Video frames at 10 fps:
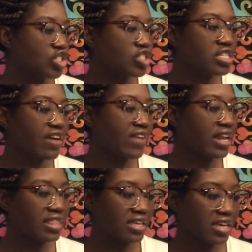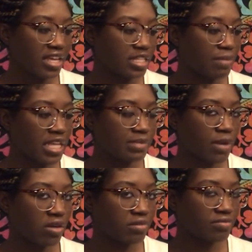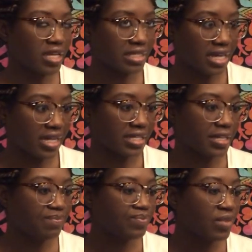she didn't have anything against baseball, exactly.